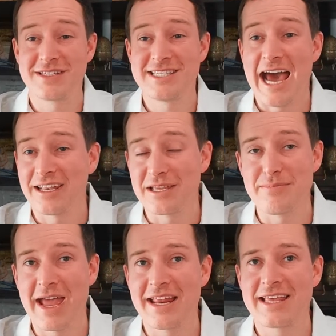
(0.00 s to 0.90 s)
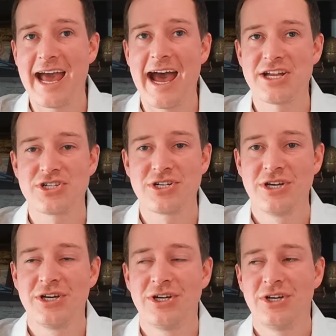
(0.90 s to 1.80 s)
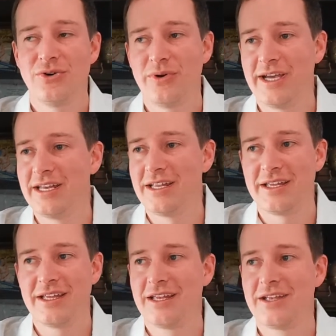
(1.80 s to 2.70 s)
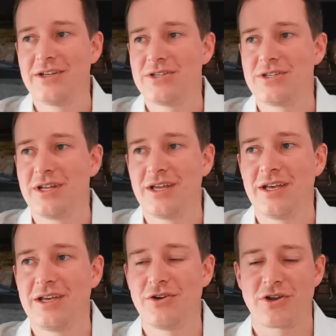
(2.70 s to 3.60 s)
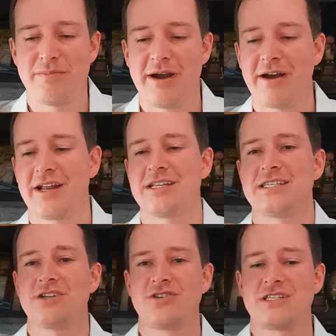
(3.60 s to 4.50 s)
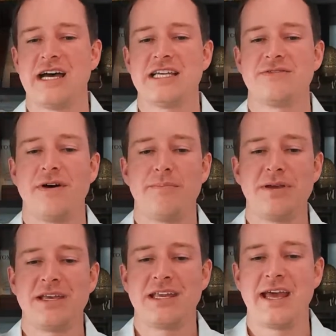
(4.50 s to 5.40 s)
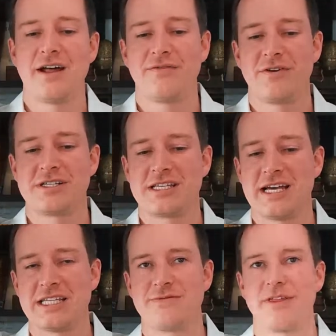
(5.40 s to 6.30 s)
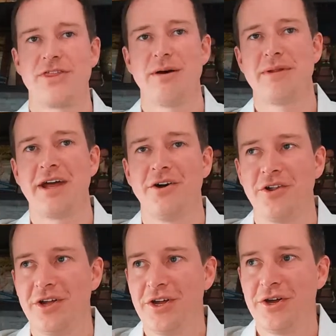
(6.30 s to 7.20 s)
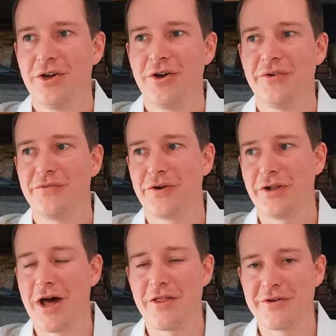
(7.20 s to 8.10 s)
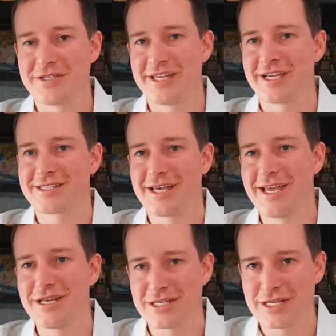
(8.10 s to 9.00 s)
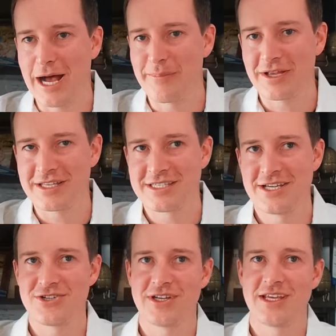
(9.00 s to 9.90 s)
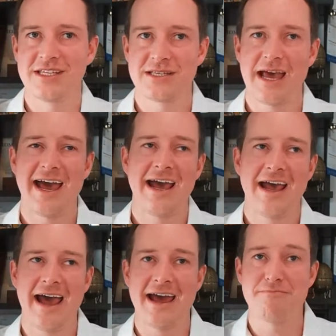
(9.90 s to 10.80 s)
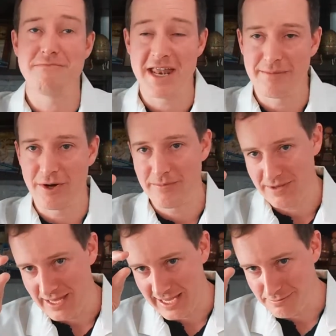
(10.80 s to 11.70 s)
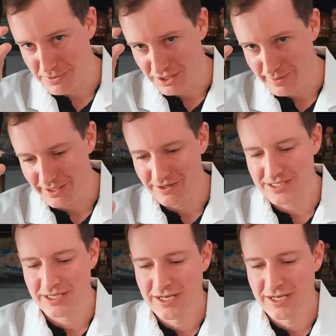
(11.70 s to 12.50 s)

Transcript: sadly paying cash when you're comparing an incision the size of a pinky nail versus the size of a thumbnail for a lot of those things. The endoscopic incision is at minimum eight millimeters.